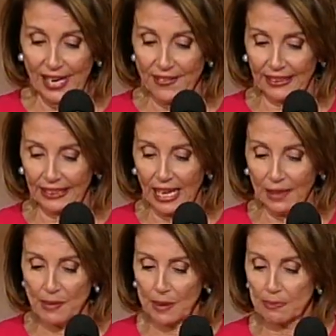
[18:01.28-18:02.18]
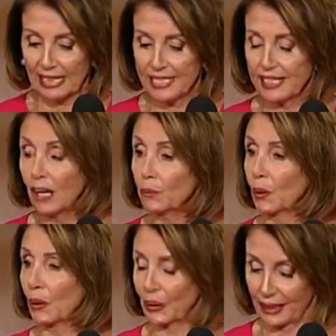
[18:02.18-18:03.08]
pray that God may bless our
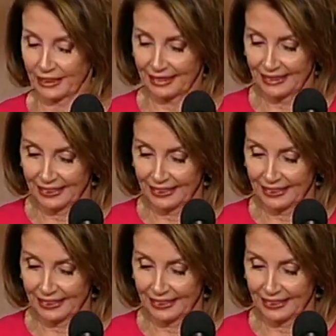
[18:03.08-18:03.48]
work